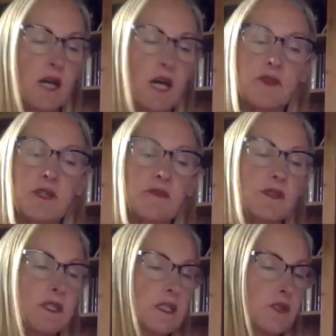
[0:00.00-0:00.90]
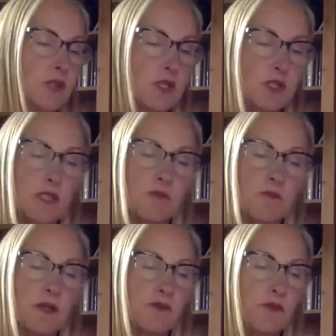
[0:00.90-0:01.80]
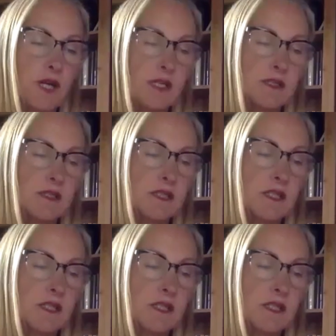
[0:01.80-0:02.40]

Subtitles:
I forgive the destruction of my friend.